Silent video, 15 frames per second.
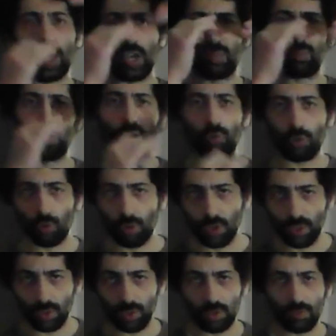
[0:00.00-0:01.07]
eyebrow
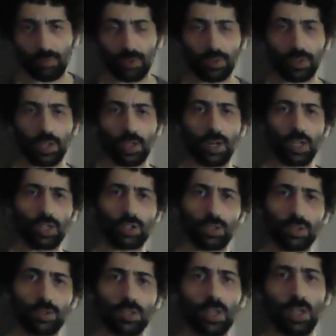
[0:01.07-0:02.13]
going in different
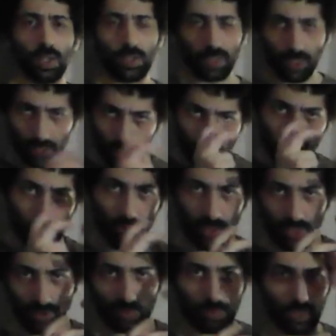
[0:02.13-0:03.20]
directions. They can be
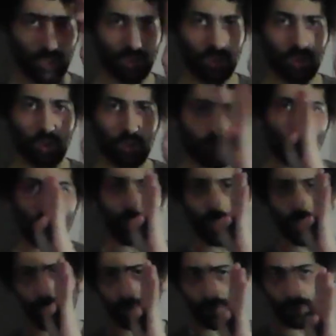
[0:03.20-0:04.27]
expressing on one
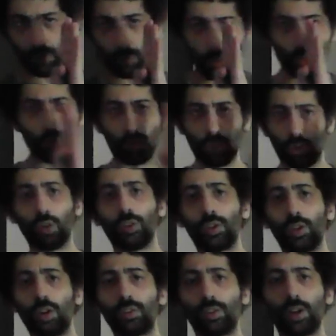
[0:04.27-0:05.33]
half an emotion and on
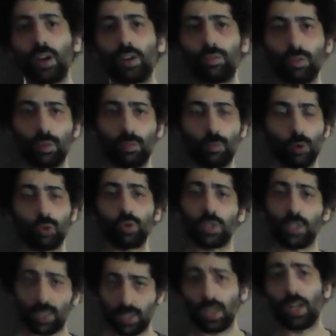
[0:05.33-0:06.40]
the other half an emotion.
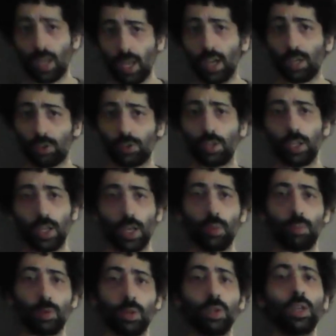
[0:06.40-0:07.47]
That can actually
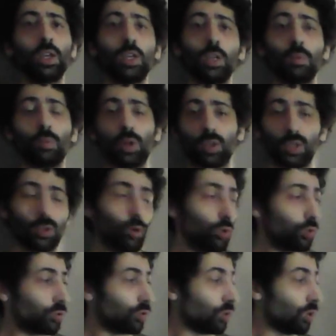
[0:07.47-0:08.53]
happen. But
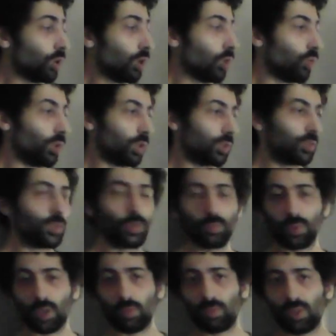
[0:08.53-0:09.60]
also what
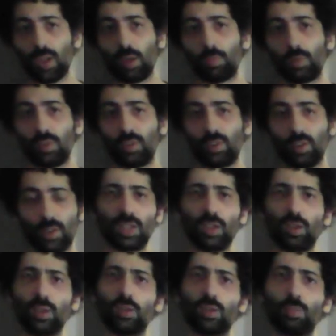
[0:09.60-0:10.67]
sometimes happen,
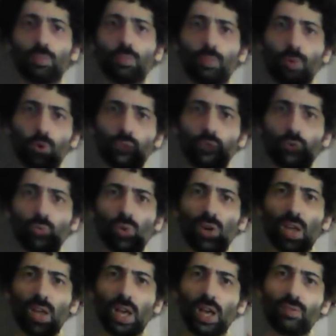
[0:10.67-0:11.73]
the person will
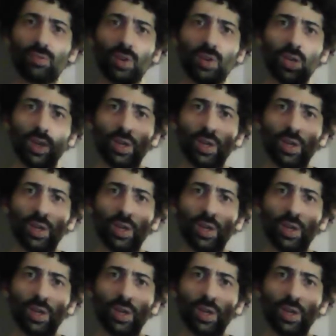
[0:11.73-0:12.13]
have